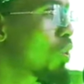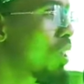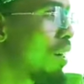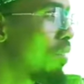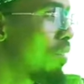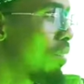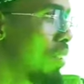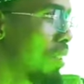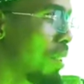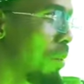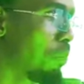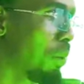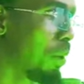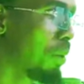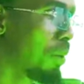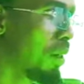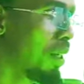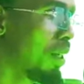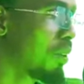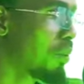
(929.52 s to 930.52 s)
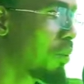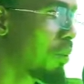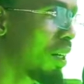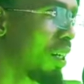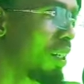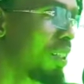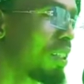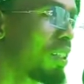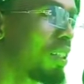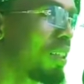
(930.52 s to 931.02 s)
Sjava is about
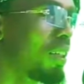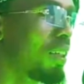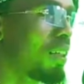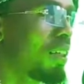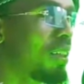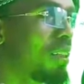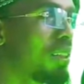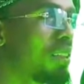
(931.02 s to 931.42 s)
education.